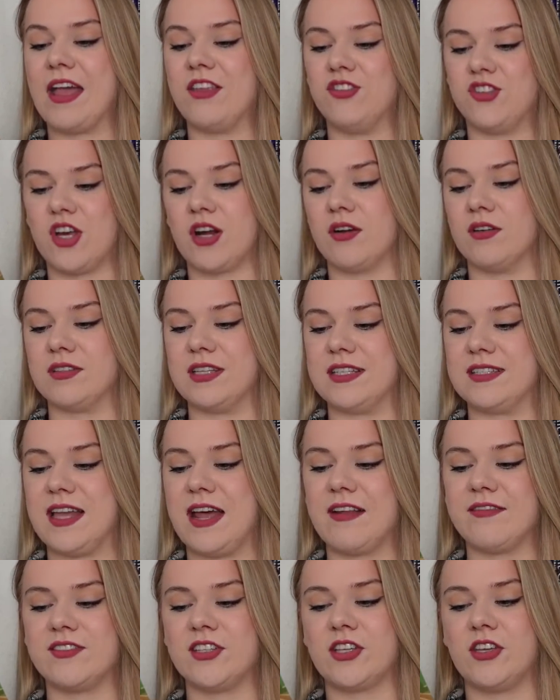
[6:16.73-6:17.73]
and Gerald, his
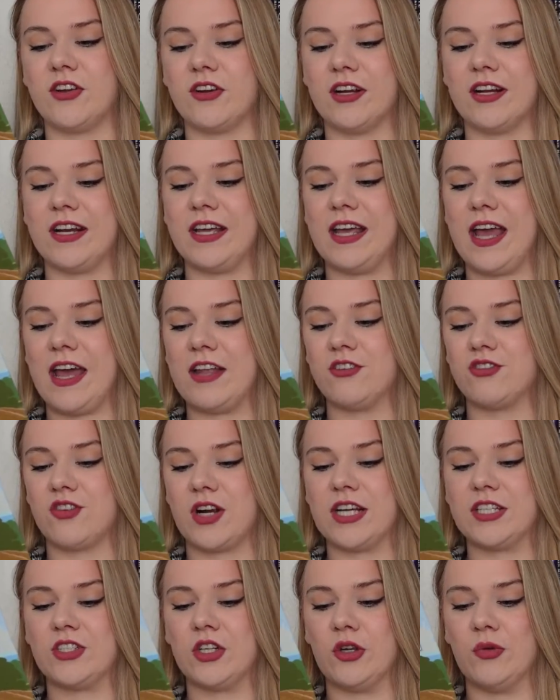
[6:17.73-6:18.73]
head of security, and
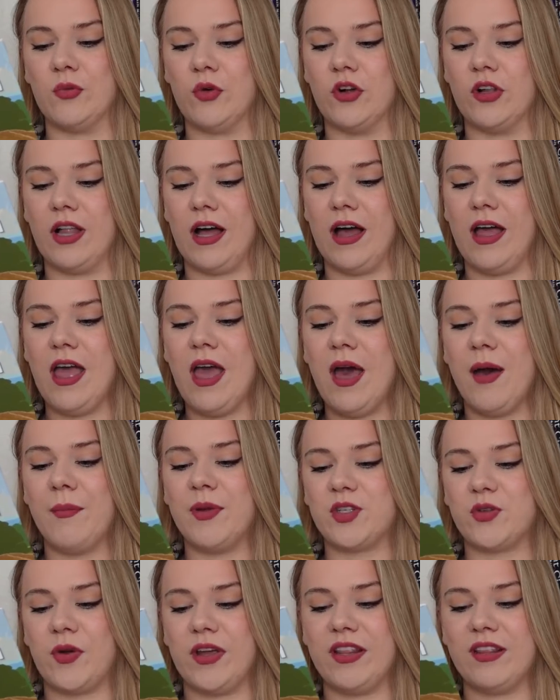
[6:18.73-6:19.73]
Drystone Waller.
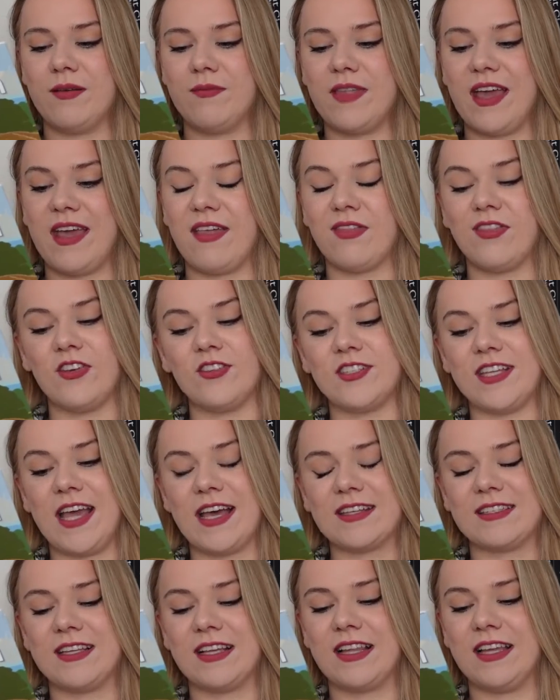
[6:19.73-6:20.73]
Between them, they
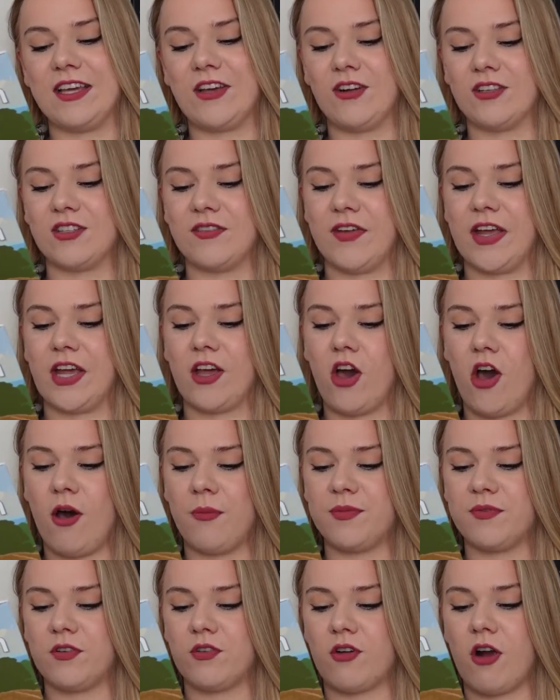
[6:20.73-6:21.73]
enthusiastically cultivate
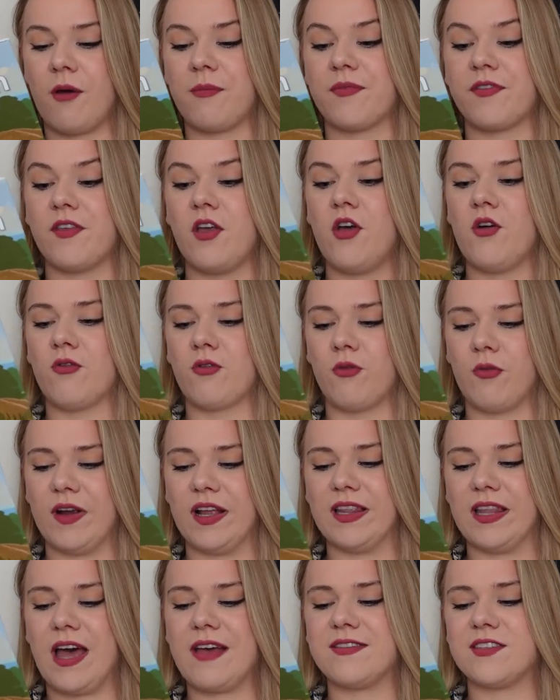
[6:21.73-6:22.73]
crops,
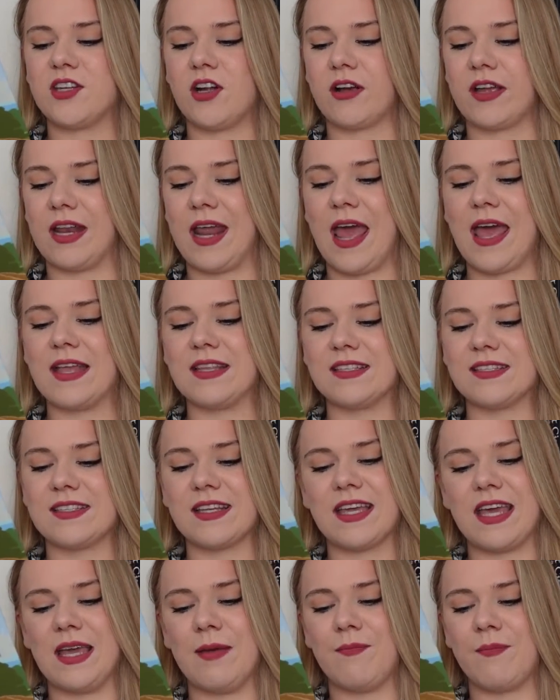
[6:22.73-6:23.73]
rear livestock and
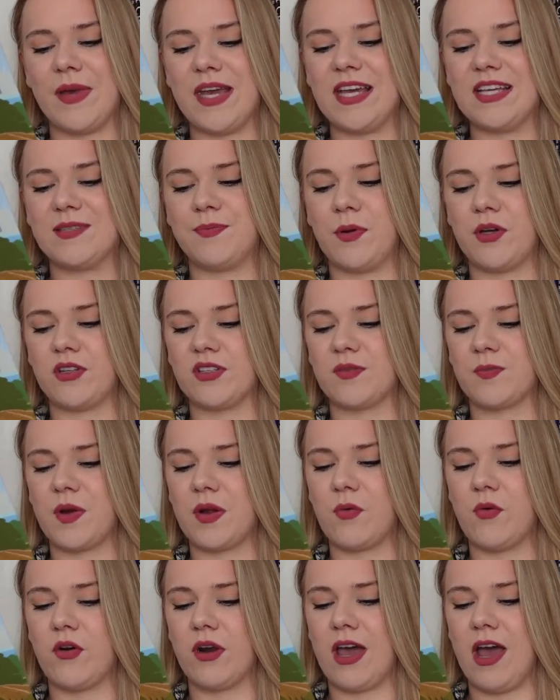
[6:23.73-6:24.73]
hens, keep bees, bottle
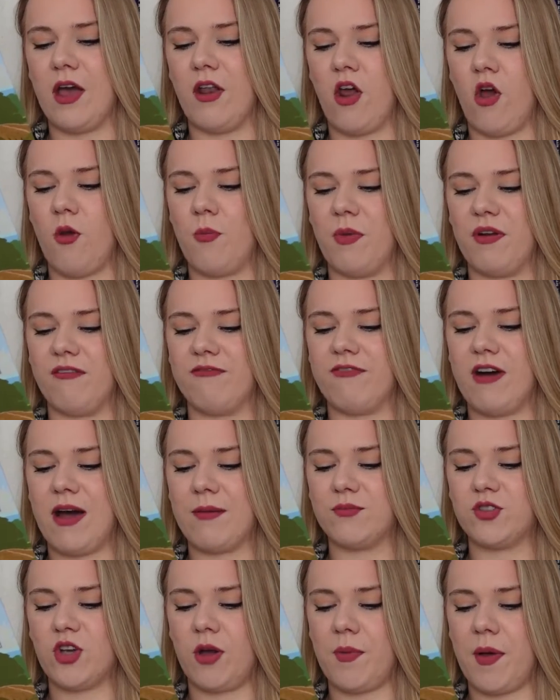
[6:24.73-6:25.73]
spring water, and open a
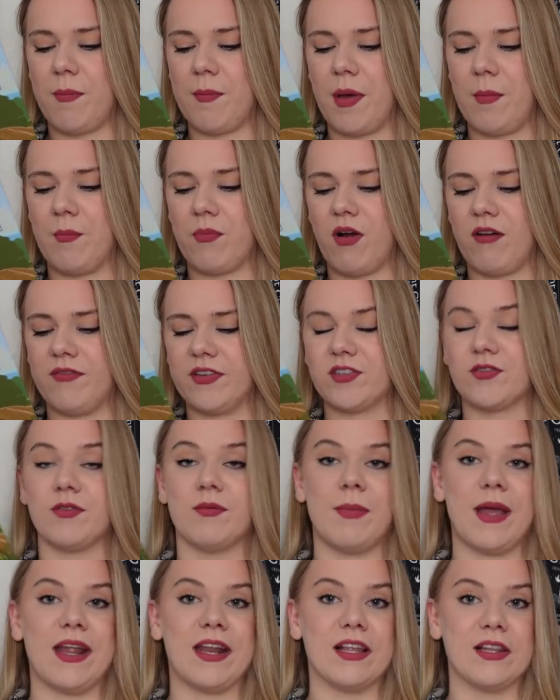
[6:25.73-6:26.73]
farm shop, but profits
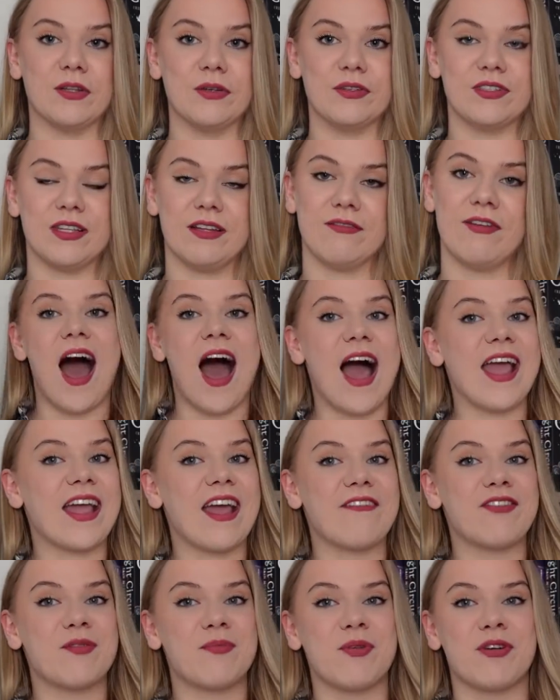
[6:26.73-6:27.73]
remain elusive. I
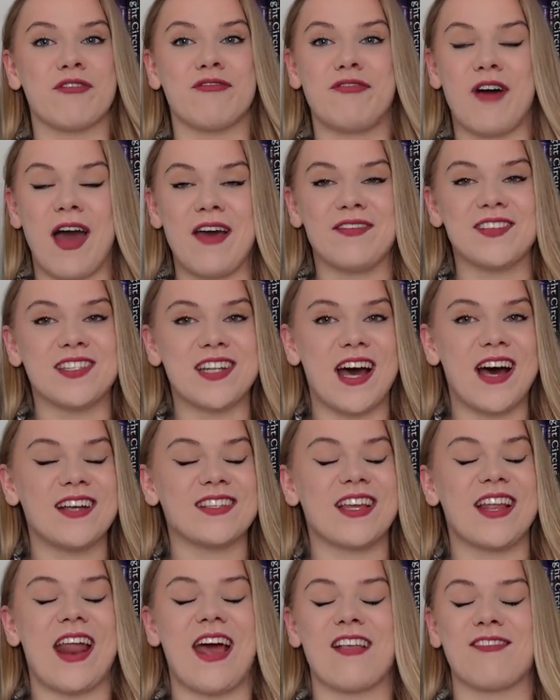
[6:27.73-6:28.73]
gave the book 5
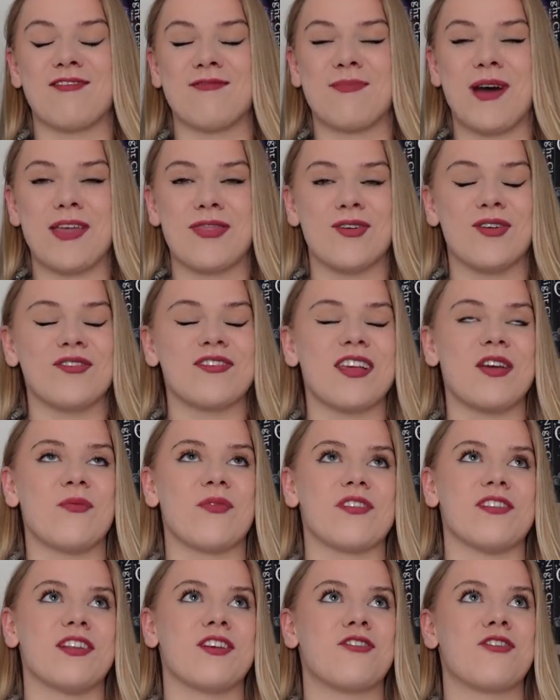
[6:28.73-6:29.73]
stars, and as for my thoughts, it
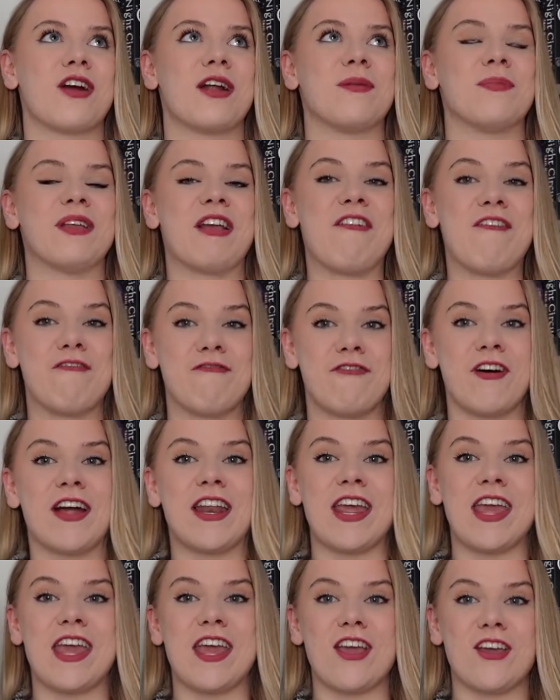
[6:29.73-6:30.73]
was an incredibly
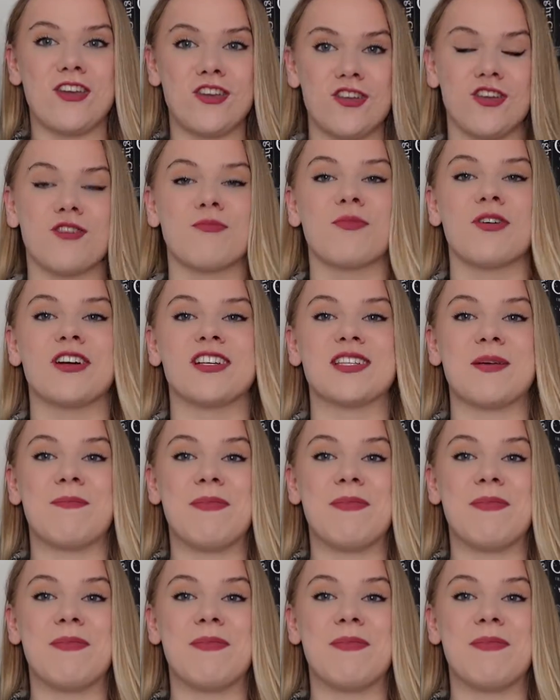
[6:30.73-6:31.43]
funny, humorous,